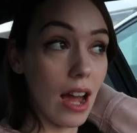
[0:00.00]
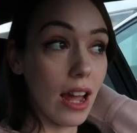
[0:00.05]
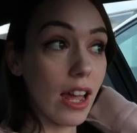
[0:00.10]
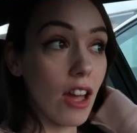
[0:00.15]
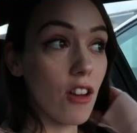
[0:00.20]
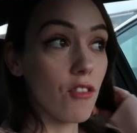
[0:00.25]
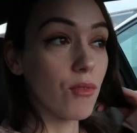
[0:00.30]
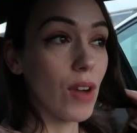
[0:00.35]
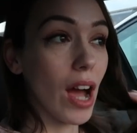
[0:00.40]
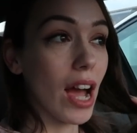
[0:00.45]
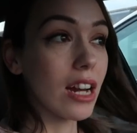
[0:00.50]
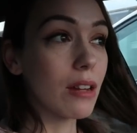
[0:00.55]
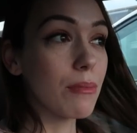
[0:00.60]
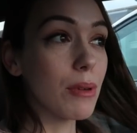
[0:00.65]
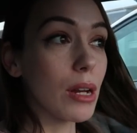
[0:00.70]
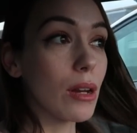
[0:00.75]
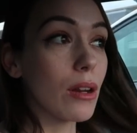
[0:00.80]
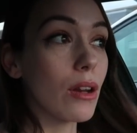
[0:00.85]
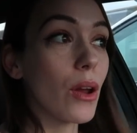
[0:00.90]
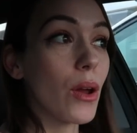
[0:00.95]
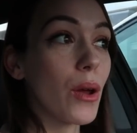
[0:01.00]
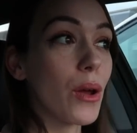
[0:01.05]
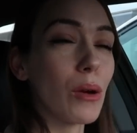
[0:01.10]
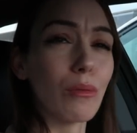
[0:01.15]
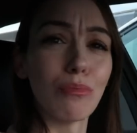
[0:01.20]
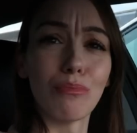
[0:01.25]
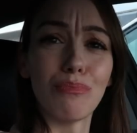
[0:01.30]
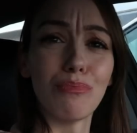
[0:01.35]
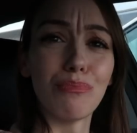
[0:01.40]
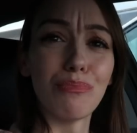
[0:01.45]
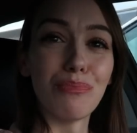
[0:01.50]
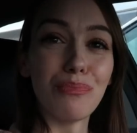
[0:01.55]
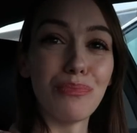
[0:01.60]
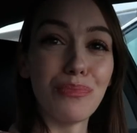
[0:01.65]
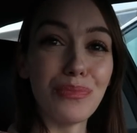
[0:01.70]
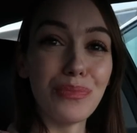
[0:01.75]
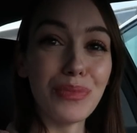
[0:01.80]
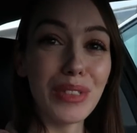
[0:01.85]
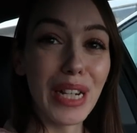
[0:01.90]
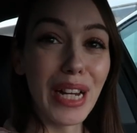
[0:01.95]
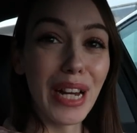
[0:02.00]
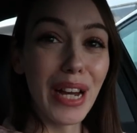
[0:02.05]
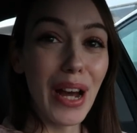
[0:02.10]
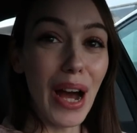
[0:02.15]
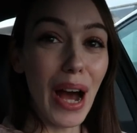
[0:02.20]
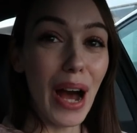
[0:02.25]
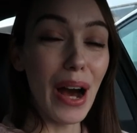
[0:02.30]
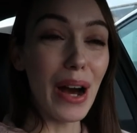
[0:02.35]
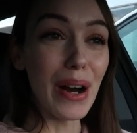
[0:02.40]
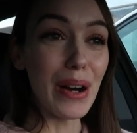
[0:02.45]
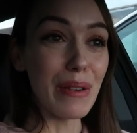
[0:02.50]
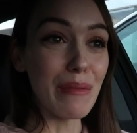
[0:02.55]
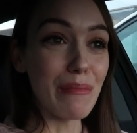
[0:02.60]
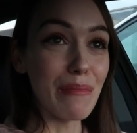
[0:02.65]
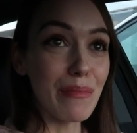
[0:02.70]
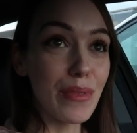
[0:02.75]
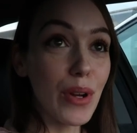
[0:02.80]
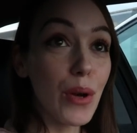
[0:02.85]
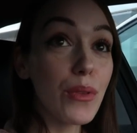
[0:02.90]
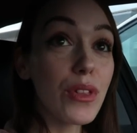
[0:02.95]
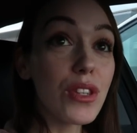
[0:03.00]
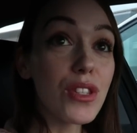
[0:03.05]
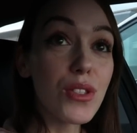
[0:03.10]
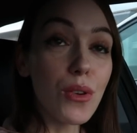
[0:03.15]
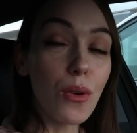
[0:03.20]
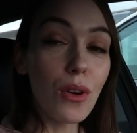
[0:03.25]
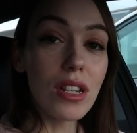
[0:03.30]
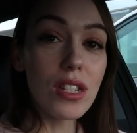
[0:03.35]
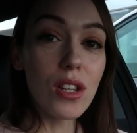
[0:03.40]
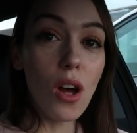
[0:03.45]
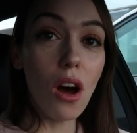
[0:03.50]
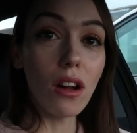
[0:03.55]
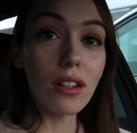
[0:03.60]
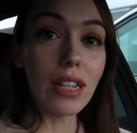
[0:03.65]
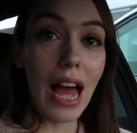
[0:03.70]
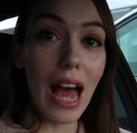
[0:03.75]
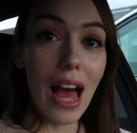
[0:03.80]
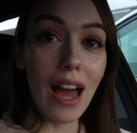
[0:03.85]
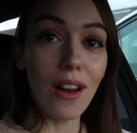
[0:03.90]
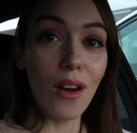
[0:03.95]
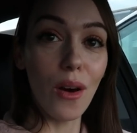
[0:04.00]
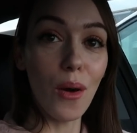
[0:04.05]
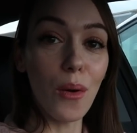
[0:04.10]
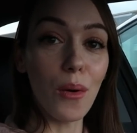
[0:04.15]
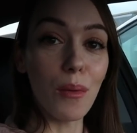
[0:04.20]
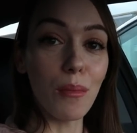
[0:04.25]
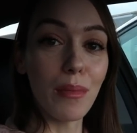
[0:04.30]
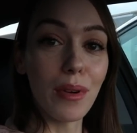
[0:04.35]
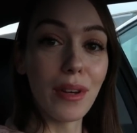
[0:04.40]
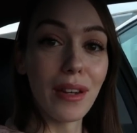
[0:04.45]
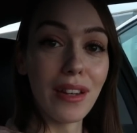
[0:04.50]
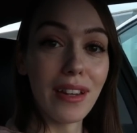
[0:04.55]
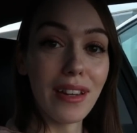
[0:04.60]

I have kind of been- Not at home. Um, no, the store is called At Home.